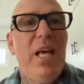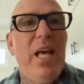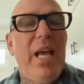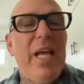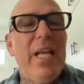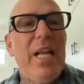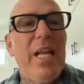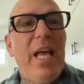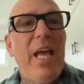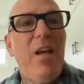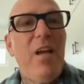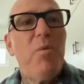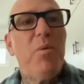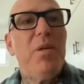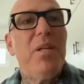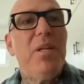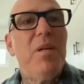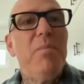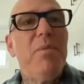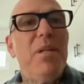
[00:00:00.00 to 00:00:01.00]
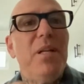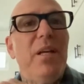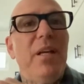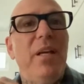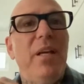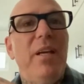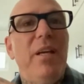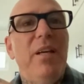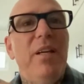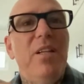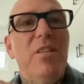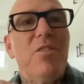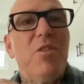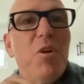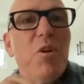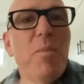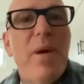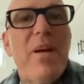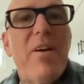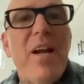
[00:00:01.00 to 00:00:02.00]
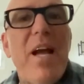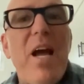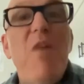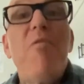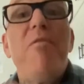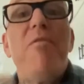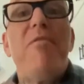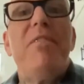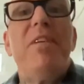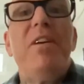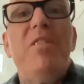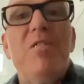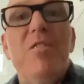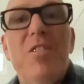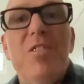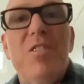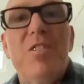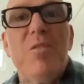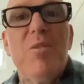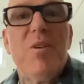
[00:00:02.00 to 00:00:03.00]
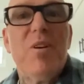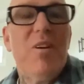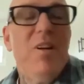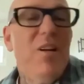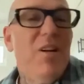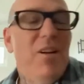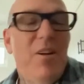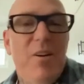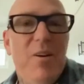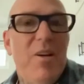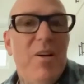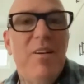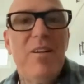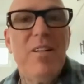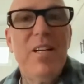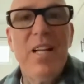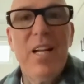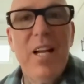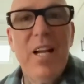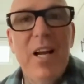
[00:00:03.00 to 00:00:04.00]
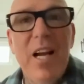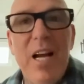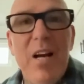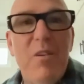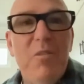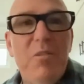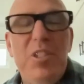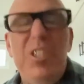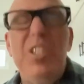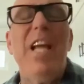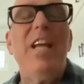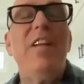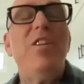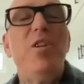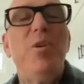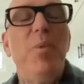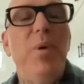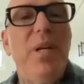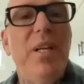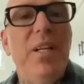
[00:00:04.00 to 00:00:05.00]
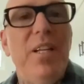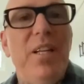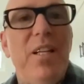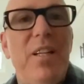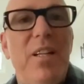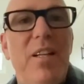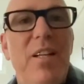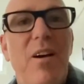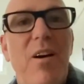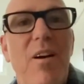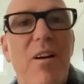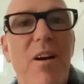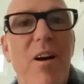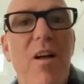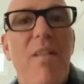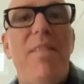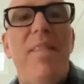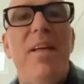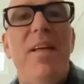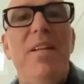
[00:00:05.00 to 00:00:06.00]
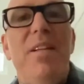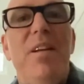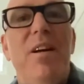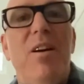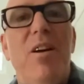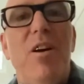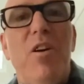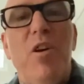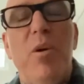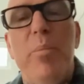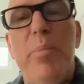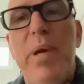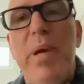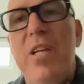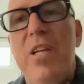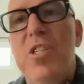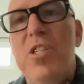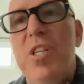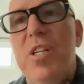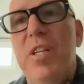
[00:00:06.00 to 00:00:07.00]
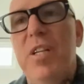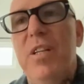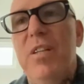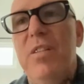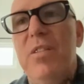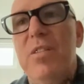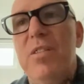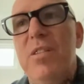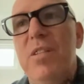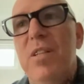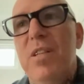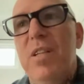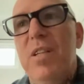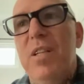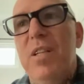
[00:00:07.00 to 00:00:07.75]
And equanimity, so no matter how fierce or how genuine and authentic our compassion is,